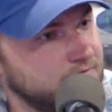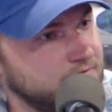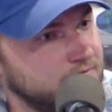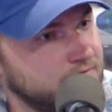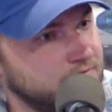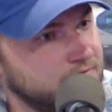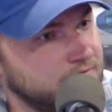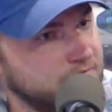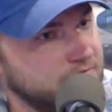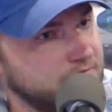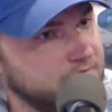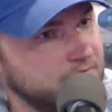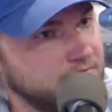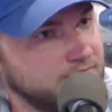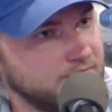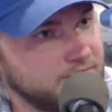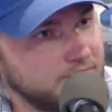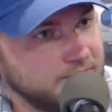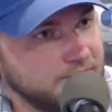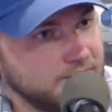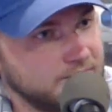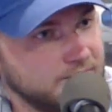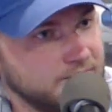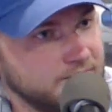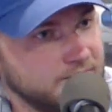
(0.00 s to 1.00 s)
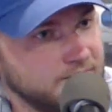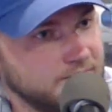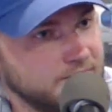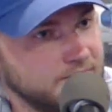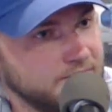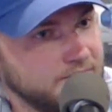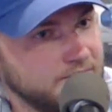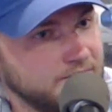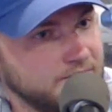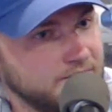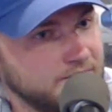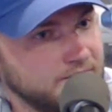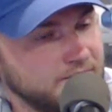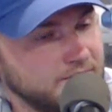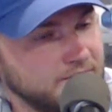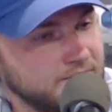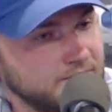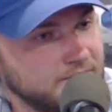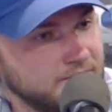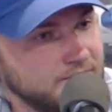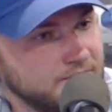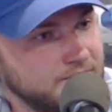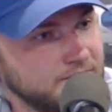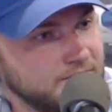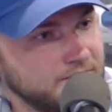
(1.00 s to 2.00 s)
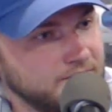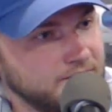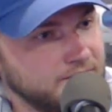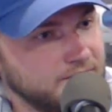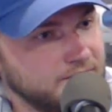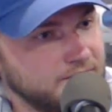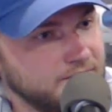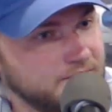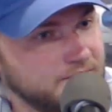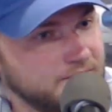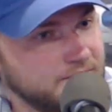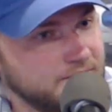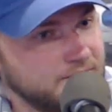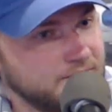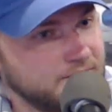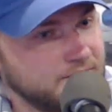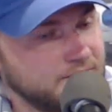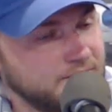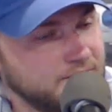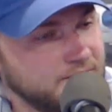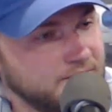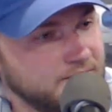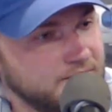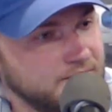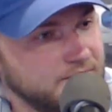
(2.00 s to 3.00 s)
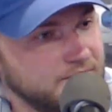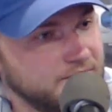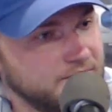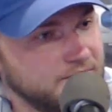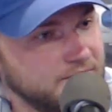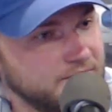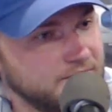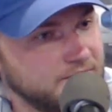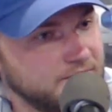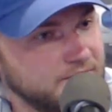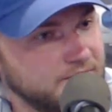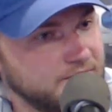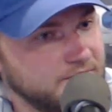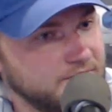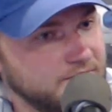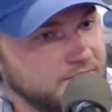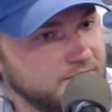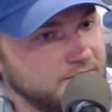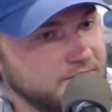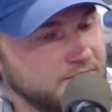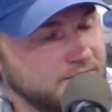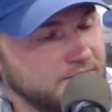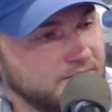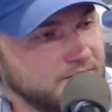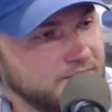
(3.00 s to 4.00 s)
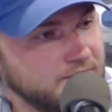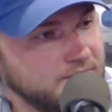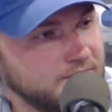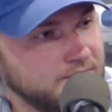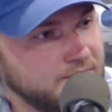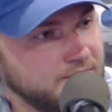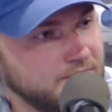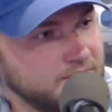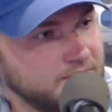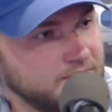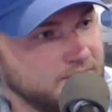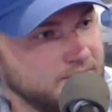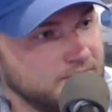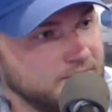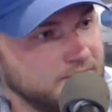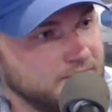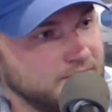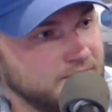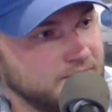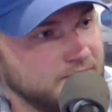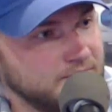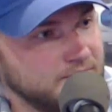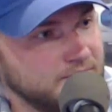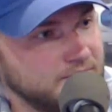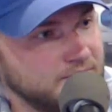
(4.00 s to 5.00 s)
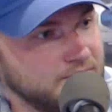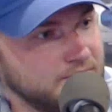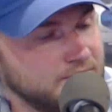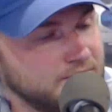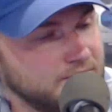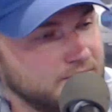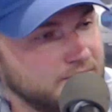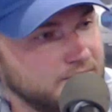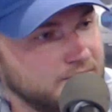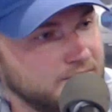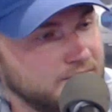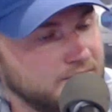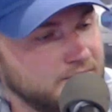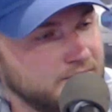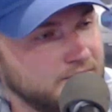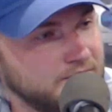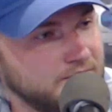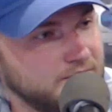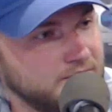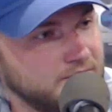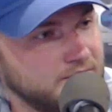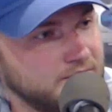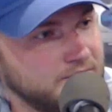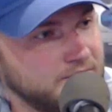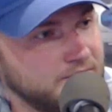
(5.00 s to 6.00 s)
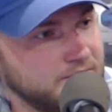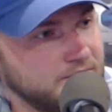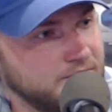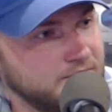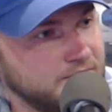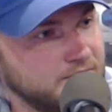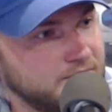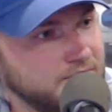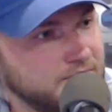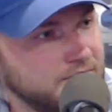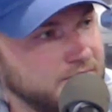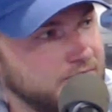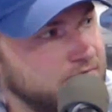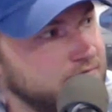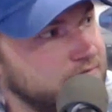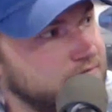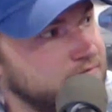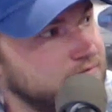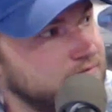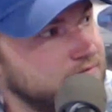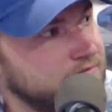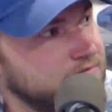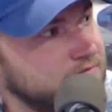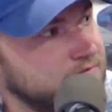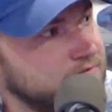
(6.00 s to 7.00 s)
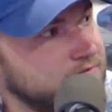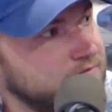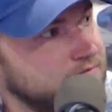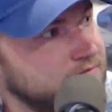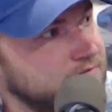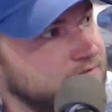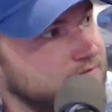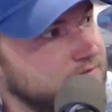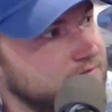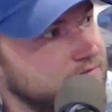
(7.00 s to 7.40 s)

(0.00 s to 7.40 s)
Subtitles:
This person isn't speaking.